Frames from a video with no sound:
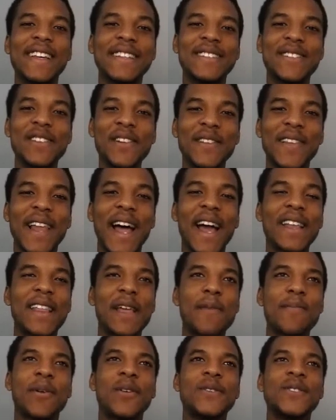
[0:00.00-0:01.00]
it's not like
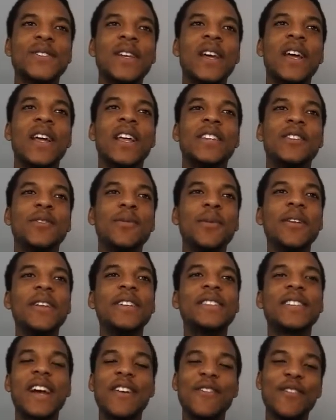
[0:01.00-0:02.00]
that because to be
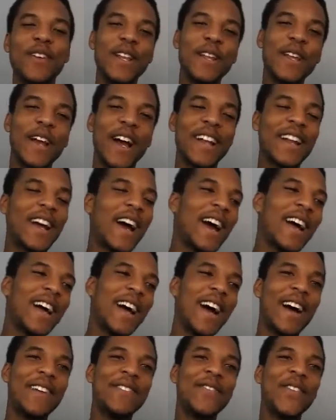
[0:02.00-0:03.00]
honest I really I, I
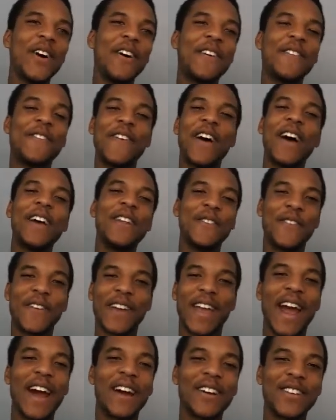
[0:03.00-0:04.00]
I'm not a fan of her
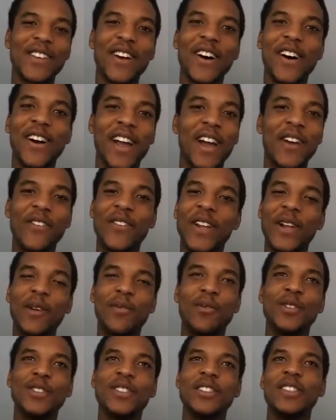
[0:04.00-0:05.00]
character arc I really
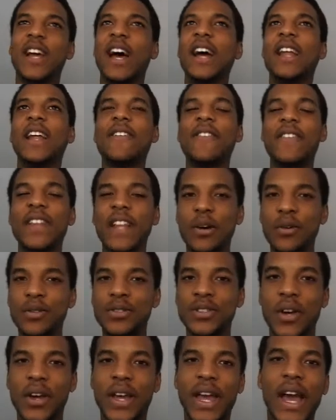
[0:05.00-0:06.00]
wasn't and I think that
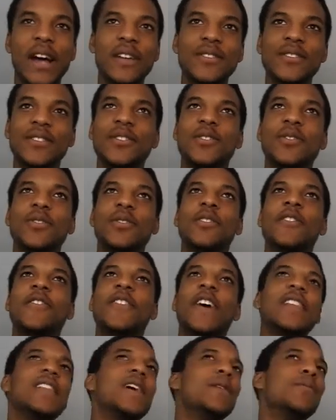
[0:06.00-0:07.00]
also accounts to the
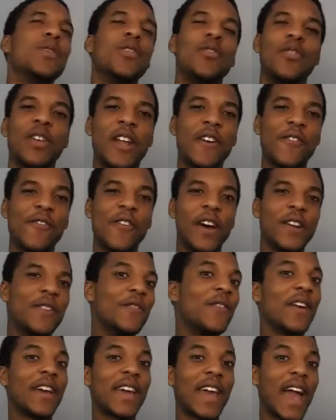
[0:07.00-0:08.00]
fact that I'm not really a fan
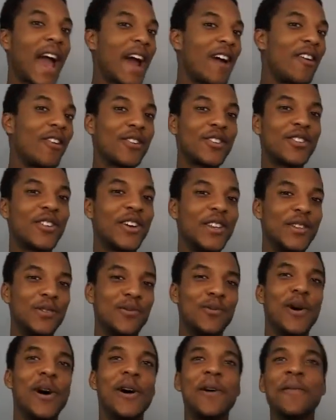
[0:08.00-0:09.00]
of her character
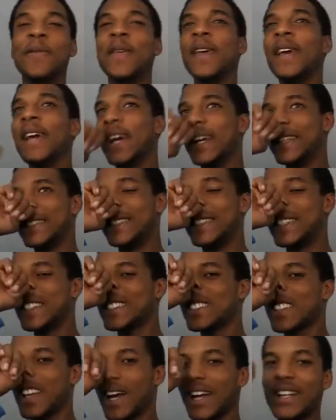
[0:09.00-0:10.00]
as well she
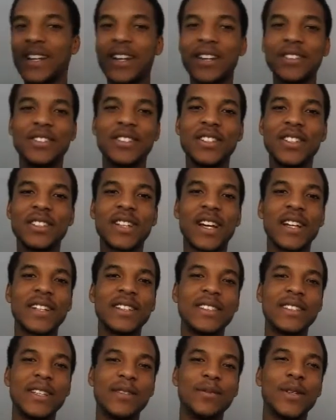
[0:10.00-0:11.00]
just I don't know she just kind
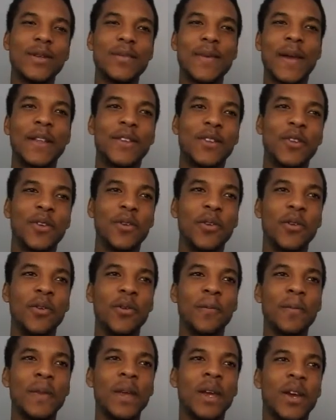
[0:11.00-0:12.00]
of seems a bit
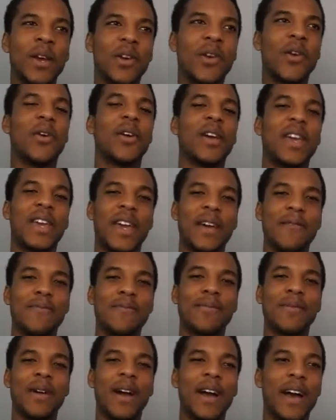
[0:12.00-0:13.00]
too cocky
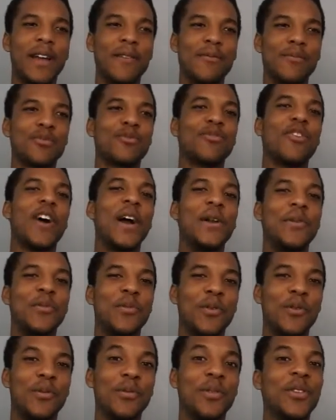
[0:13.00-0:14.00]
and and
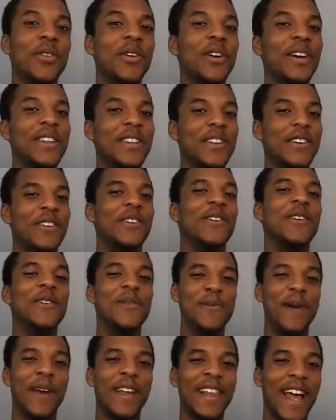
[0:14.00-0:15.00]
prideful, but not in the good
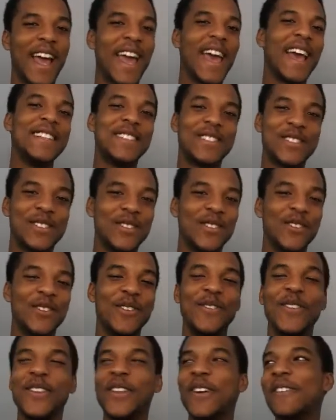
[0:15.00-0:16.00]
way like Escanor,
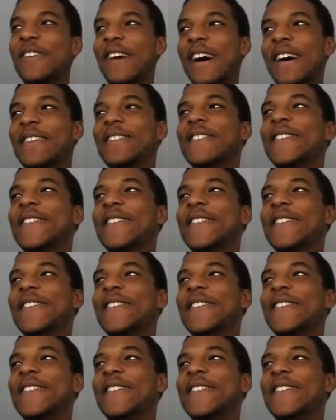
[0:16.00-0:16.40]
if you know what I